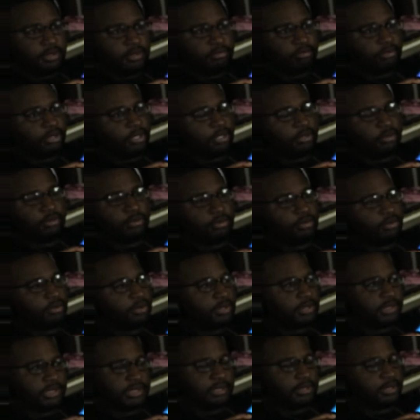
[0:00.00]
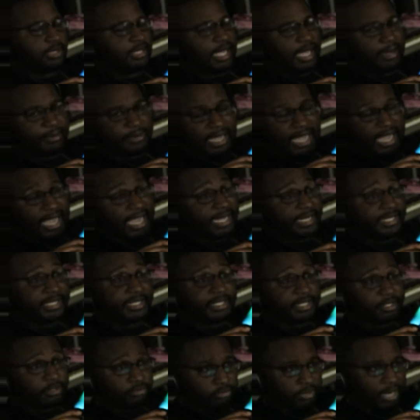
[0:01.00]
Bro, I mean, I hate to
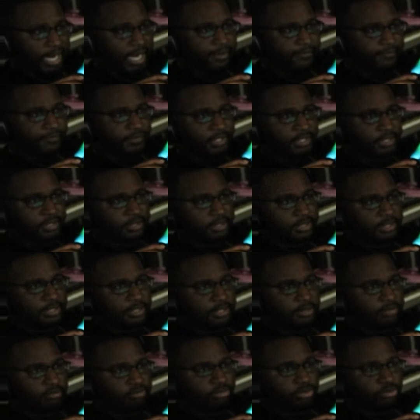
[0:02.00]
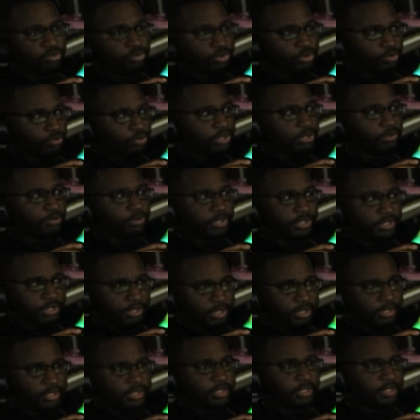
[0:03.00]
get graphic, but when we were
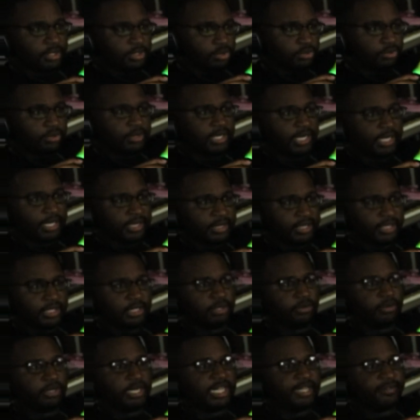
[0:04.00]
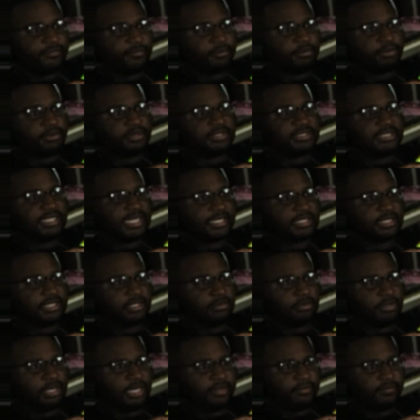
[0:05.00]
younger, doing our thing or whatever, protected
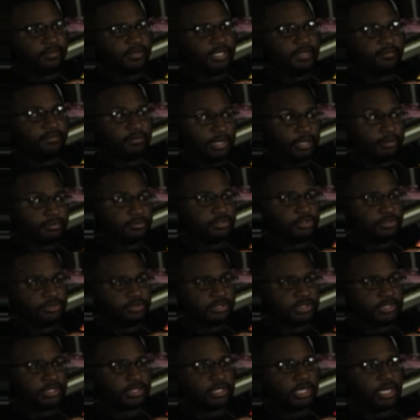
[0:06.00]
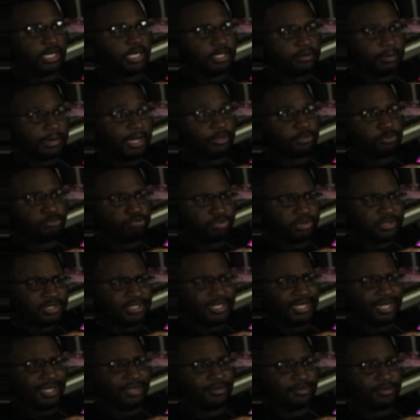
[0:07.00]
or whatever, even though I was using a condom, I was pulling out.